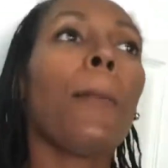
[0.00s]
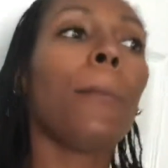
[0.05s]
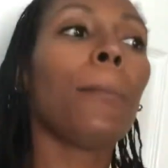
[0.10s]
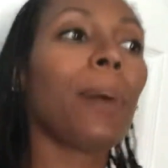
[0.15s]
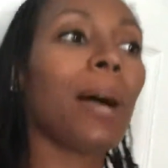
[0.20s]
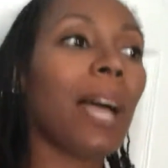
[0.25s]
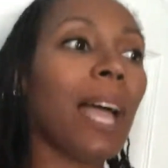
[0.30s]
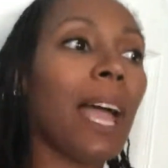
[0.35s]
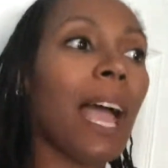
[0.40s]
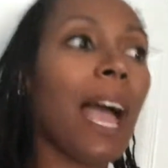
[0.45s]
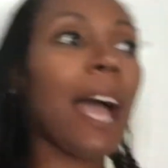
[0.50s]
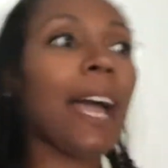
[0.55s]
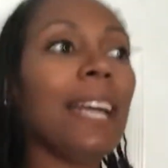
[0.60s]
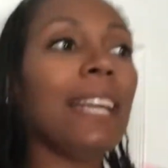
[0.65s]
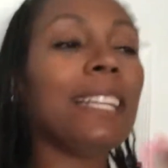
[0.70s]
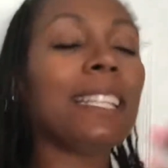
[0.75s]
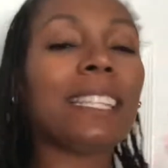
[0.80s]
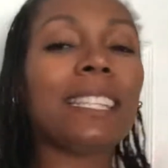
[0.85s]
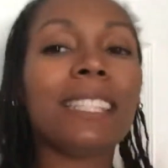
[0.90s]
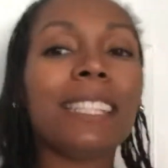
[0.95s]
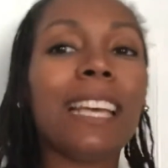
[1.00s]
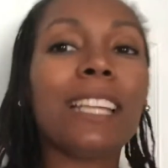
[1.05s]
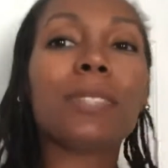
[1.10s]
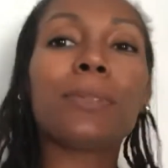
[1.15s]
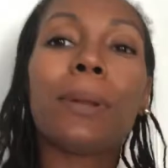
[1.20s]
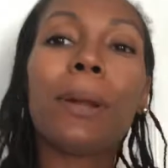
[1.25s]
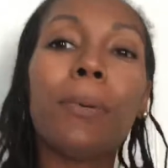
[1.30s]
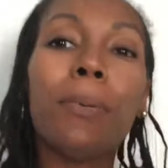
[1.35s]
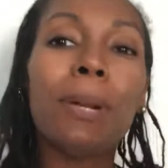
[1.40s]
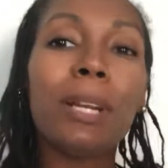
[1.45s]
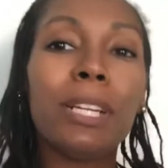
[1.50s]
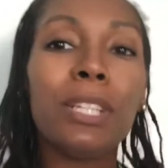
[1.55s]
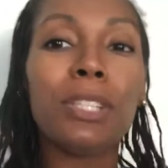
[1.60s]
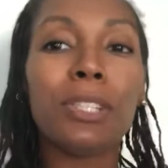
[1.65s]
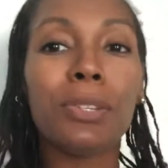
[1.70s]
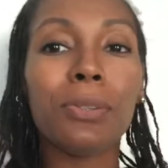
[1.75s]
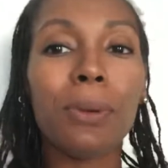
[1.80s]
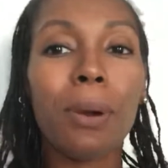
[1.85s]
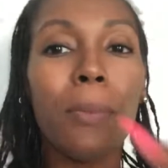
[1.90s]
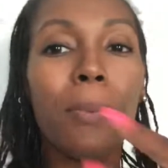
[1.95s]
But that's what I want to
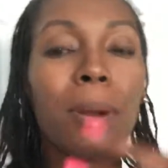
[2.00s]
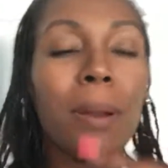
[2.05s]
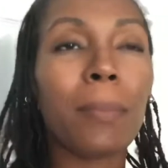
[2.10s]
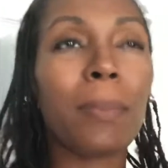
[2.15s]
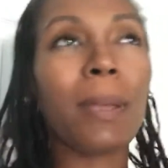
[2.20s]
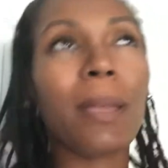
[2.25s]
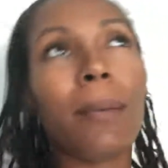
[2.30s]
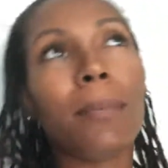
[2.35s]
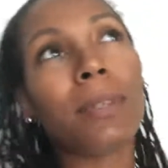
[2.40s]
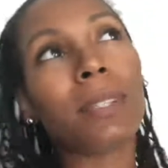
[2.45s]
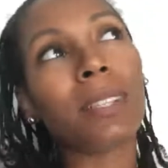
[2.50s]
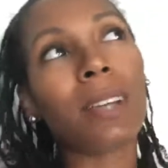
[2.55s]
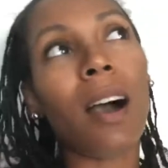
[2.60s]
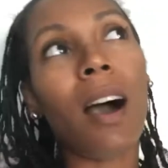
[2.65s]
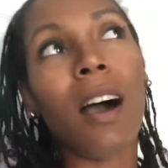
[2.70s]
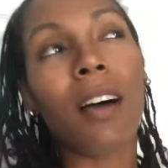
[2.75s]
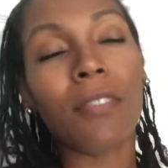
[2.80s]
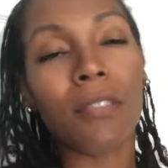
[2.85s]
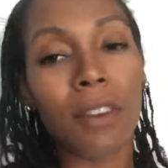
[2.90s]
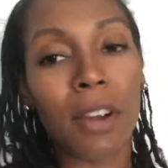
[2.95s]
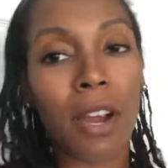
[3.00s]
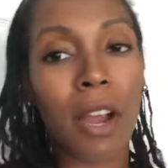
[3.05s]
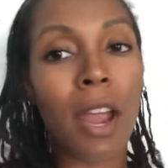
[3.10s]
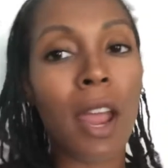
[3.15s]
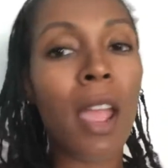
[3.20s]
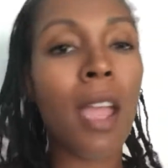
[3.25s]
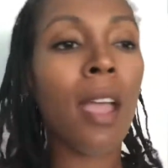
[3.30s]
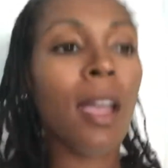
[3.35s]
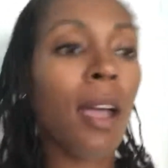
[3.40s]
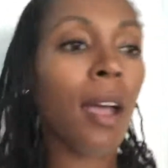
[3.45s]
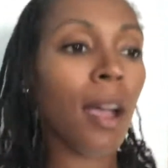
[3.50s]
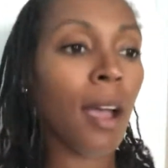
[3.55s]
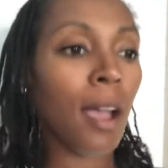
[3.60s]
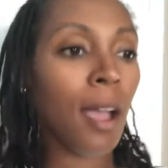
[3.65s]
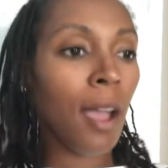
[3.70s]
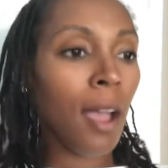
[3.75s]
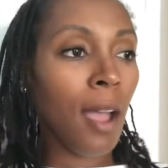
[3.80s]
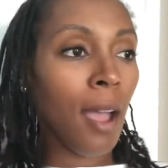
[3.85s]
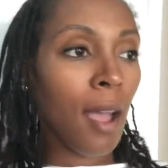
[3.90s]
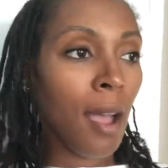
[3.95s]
do. I want to be able to offer
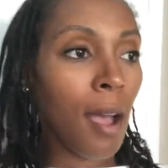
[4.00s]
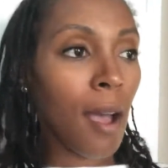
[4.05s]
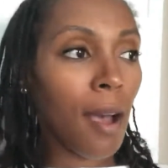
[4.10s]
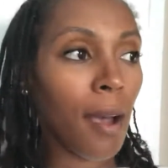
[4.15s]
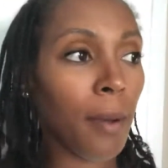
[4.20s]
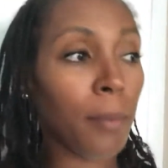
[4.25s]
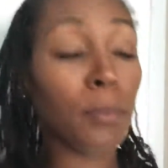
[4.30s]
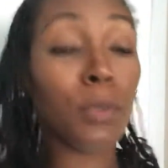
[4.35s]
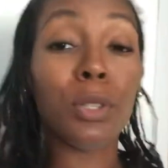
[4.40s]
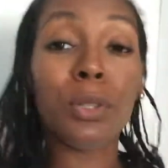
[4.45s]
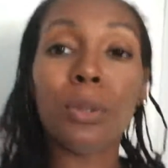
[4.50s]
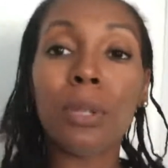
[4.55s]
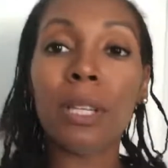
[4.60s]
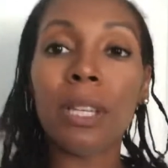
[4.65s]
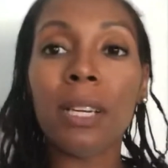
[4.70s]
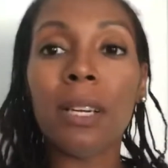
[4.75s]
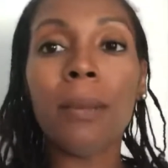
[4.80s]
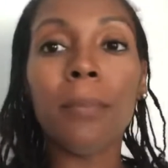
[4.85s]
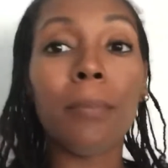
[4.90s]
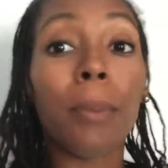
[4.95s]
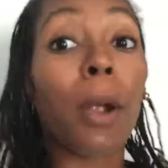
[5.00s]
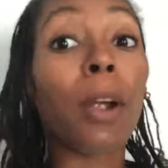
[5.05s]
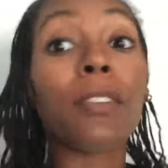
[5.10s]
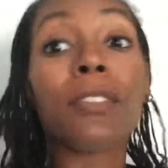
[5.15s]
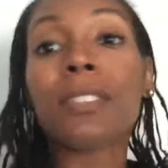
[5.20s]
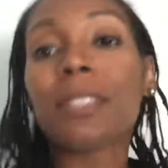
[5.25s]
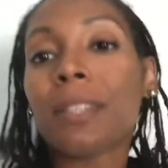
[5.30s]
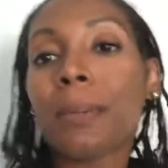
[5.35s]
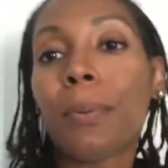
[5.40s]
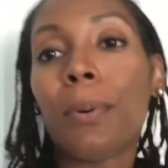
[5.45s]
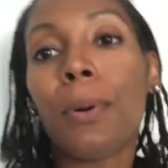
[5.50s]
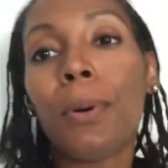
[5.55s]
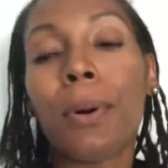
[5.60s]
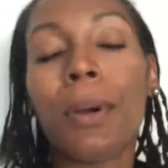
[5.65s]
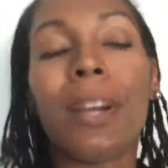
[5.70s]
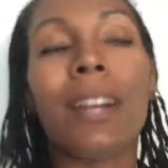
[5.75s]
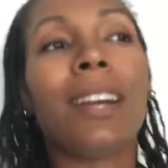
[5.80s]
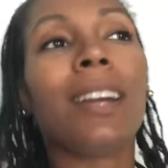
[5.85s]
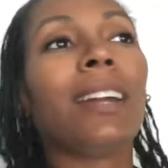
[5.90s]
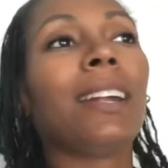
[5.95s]
doula birth
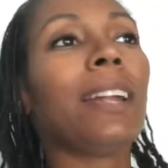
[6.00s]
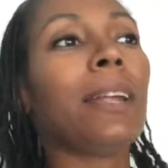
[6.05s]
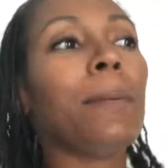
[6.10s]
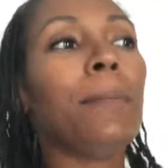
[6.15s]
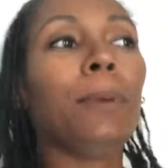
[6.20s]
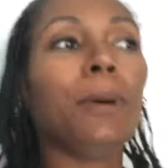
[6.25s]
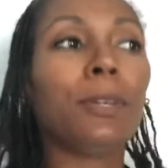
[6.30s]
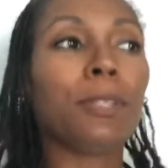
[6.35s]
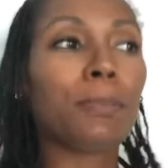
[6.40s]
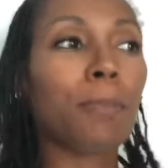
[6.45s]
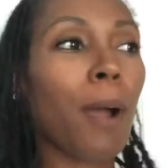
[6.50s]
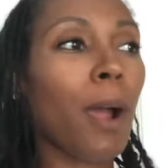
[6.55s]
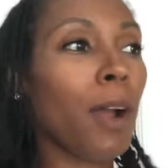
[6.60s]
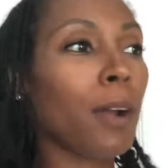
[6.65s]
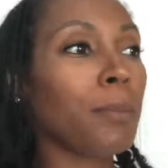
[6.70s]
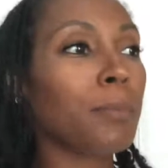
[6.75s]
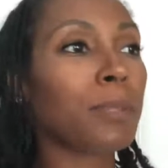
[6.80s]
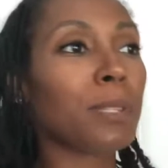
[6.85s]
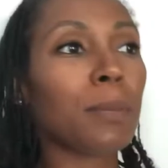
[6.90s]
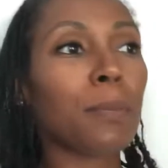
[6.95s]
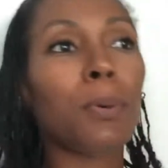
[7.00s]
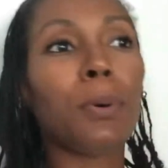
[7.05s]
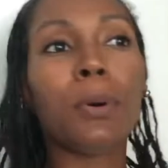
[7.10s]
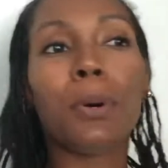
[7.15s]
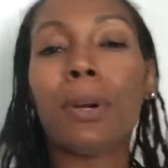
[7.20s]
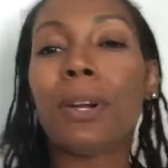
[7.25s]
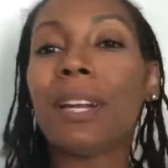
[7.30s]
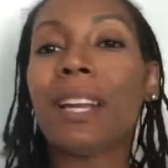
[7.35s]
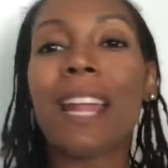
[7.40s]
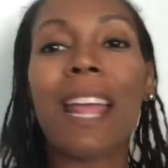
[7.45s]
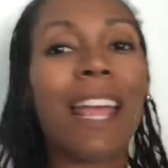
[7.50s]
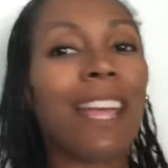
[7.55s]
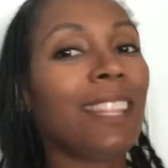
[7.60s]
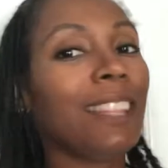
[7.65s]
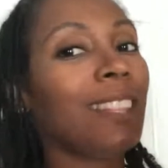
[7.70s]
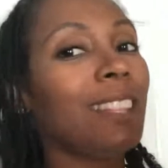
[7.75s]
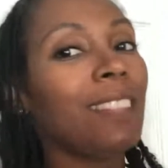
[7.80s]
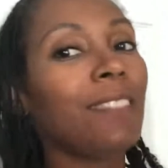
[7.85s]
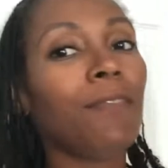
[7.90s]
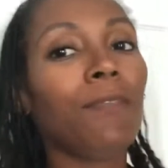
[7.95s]
support and postpartum support
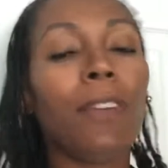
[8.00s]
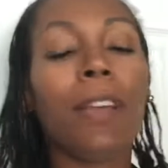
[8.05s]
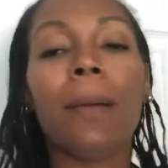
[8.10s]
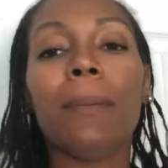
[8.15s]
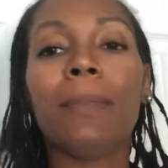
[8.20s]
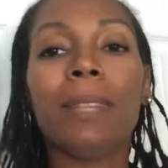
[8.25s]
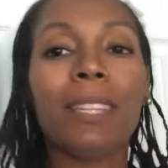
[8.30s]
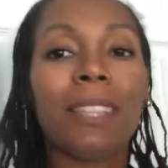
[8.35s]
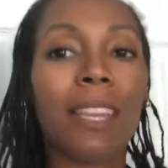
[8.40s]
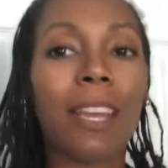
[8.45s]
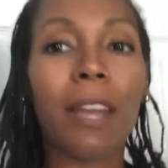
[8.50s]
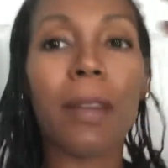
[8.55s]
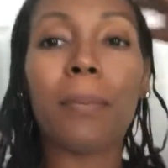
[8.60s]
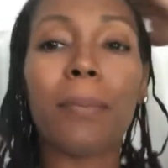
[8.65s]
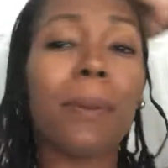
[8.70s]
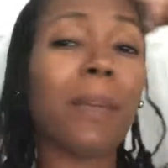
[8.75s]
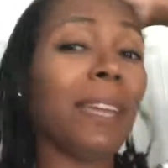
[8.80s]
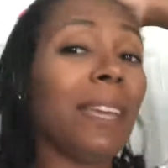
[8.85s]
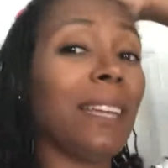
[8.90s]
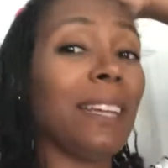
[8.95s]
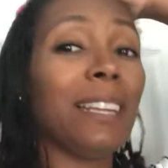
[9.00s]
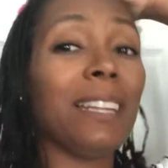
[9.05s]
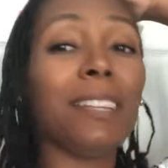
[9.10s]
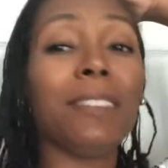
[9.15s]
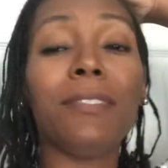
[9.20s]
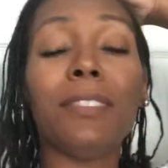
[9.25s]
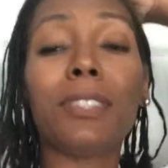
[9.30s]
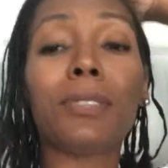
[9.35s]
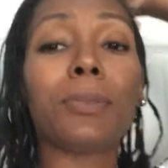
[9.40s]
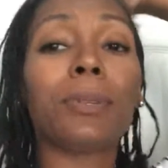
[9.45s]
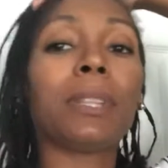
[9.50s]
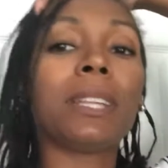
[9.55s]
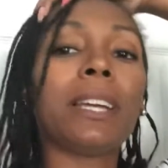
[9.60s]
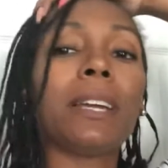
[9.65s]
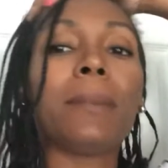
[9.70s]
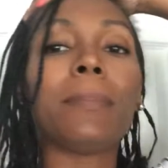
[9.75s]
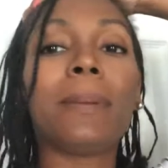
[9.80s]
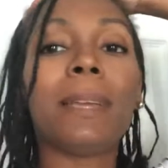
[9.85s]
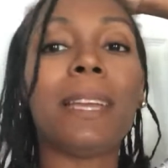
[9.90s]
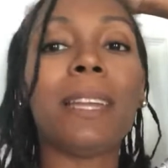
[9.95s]
and family therapy and individual
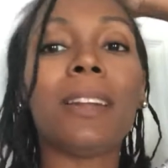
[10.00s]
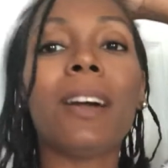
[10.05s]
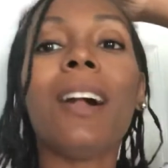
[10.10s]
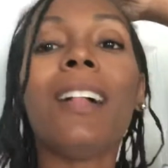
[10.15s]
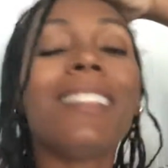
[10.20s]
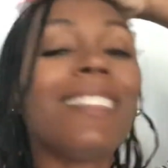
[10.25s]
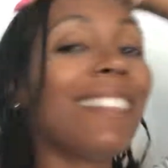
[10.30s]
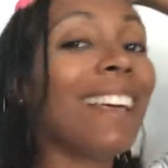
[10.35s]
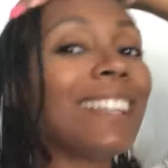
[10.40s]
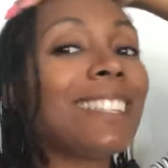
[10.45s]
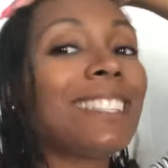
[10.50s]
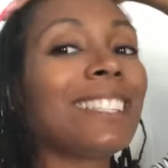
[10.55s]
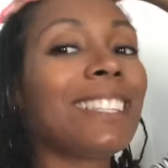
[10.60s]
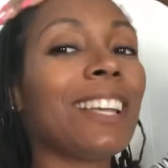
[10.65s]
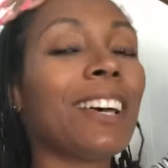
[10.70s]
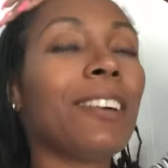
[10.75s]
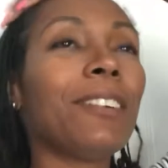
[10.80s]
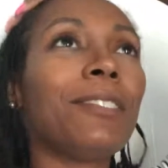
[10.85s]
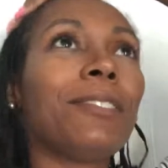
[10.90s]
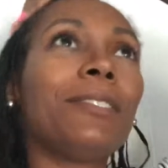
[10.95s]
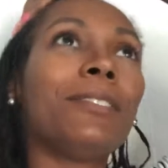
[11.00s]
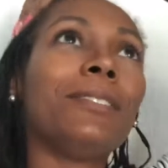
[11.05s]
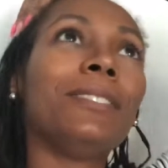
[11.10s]
therapy and all of that stuff